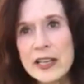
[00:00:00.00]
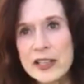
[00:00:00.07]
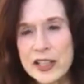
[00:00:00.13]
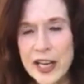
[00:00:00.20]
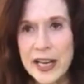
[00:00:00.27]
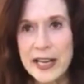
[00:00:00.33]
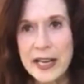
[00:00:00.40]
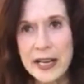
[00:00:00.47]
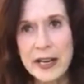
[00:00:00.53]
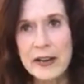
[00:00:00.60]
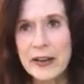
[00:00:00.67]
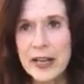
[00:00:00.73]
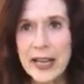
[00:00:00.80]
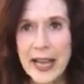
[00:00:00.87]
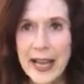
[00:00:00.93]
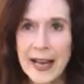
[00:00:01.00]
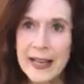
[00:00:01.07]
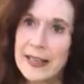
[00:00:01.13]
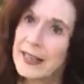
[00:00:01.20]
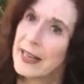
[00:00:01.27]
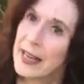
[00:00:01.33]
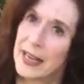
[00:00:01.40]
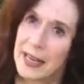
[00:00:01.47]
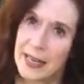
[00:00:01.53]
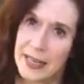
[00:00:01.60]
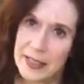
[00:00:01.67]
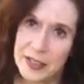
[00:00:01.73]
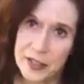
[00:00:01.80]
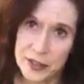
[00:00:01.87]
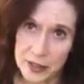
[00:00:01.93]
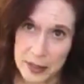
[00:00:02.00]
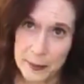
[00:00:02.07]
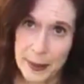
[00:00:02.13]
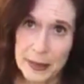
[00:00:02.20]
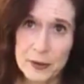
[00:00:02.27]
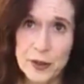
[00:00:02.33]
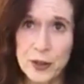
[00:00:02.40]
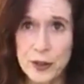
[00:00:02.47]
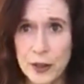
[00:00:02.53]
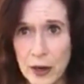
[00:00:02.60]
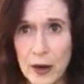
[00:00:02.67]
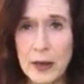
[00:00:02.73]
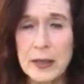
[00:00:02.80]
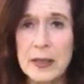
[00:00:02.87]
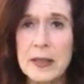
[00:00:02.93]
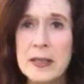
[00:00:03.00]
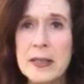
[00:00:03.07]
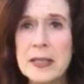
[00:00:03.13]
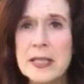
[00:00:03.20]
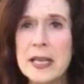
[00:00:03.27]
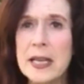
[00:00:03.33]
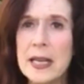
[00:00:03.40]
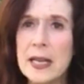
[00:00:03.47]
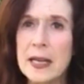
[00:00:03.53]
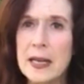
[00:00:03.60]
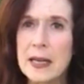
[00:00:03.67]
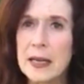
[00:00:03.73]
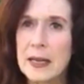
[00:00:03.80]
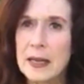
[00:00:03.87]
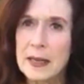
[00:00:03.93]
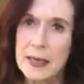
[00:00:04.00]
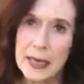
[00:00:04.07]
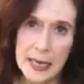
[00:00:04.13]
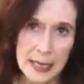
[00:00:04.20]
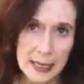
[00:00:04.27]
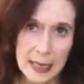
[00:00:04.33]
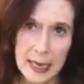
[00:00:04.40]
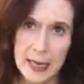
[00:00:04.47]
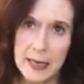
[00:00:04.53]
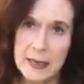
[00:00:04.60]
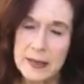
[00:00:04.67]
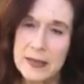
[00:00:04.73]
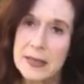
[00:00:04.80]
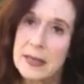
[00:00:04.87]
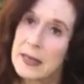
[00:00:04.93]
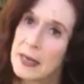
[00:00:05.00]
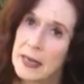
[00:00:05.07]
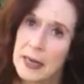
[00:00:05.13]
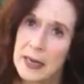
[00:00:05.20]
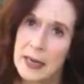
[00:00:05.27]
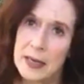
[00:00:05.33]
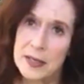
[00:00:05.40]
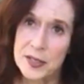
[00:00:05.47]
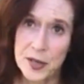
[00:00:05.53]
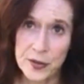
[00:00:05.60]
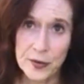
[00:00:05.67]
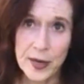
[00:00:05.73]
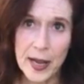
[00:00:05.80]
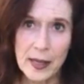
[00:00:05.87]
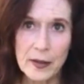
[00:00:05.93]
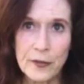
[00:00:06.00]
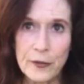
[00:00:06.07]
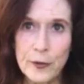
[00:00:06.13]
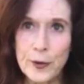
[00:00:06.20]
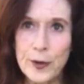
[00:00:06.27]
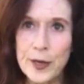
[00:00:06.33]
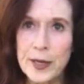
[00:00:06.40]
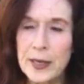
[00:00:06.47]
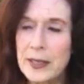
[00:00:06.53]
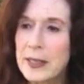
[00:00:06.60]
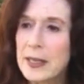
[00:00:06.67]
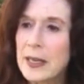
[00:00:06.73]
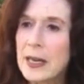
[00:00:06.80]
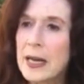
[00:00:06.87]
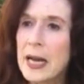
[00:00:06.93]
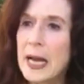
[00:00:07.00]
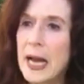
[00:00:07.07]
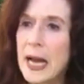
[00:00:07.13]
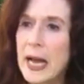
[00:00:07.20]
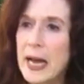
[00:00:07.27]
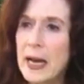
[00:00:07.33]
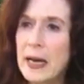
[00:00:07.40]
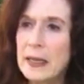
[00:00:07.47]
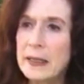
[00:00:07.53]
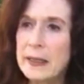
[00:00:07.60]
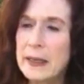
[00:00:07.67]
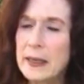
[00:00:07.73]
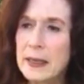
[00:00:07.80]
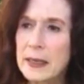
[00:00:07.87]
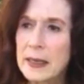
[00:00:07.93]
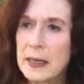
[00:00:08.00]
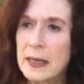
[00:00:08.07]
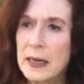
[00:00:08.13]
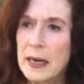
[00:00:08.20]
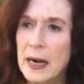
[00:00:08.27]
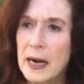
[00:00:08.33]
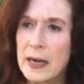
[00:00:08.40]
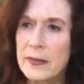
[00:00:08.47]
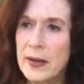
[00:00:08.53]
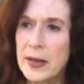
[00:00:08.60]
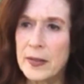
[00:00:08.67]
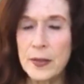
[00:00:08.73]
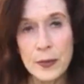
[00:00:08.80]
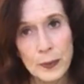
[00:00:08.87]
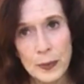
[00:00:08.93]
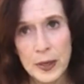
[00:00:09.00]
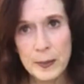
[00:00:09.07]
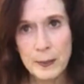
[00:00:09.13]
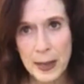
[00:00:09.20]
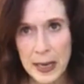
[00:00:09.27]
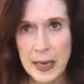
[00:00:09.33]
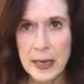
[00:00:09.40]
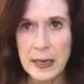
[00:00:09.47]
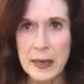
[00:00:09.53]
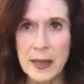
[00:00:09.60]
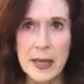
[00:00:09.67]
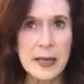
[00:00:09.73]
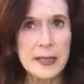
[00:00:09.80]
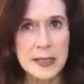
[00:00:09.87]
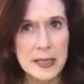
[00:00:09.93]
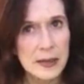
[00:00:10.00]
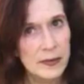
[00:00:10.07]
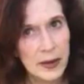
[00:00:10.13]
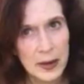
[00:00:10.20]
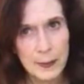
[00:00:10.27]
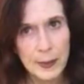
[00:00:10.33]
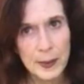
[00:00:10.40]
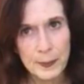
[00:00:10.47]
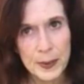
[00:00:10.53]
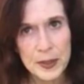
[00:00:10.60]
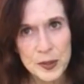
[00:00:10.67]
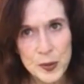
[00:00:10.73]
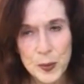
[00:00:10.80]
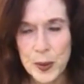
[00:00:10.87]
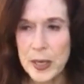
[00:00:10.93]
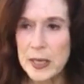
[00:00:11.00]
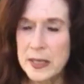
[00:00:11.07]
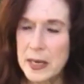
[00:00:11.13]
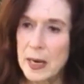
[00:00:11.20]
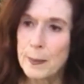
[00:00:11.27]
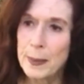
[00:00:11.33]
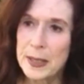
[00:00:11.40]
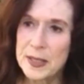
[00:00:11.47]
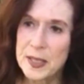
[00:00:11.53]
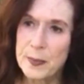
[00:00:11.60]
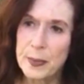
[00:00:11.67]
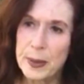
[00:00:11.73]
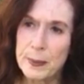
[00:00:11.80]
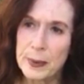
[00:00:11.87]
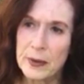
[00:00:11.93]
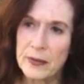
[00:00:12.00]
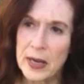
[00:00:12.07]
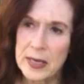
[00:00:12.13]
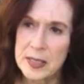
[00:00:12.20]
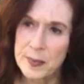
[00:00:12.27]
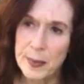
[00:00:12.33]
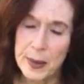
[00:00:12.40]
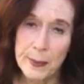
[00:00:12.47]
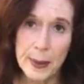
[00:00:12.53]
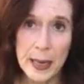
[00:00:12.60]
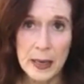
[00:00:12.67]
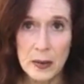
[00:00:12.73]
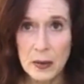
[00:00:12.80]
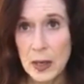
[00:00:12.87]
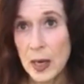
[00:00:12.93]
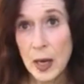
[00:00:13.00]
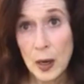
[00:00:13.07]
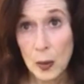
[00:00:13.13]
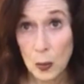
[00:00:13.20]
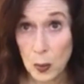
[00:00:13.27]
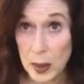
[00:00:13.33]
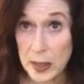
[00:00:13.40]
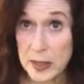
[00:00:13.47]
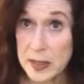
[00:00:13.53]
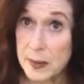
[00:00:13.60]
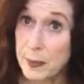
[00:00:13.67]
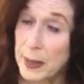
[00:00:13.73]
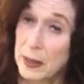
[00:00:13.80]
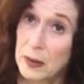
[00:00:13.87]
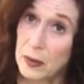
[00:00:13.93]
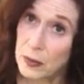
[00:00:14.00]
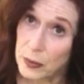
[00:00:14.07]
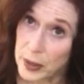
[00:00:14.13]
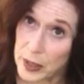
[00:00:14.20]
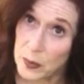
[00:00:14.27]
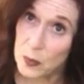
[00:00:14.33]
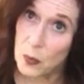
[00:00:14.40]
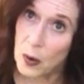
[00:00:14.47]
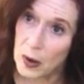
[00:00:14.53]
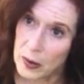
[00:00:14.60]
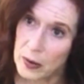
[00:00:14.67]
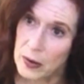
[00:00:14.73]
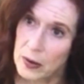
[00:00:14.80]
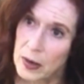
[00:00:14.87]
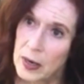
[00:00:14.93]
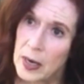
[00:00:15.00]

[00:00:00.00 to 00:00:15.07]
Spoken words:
Jane here again to talk about your gardens in inland Southern California. And I've had three main things that have come up this week, topics that people have asked me about. One is about green water.